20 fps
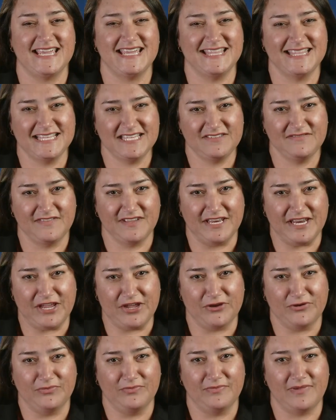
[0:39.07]
In this
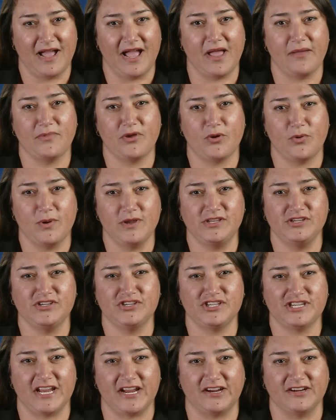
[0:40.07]
video, I'm going to
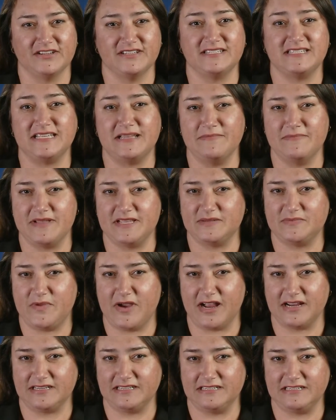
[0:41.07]
share some best
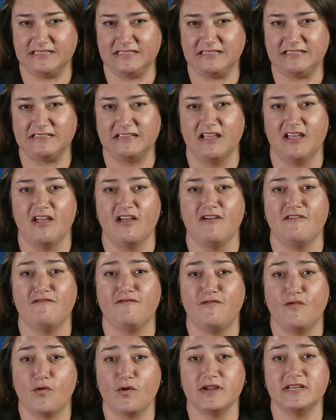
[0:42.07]
practices
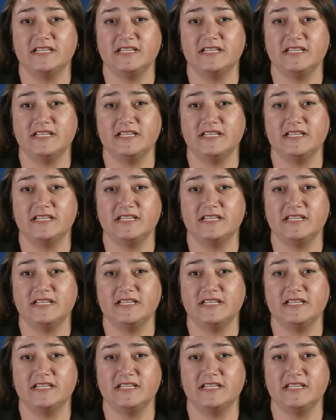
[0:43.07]
for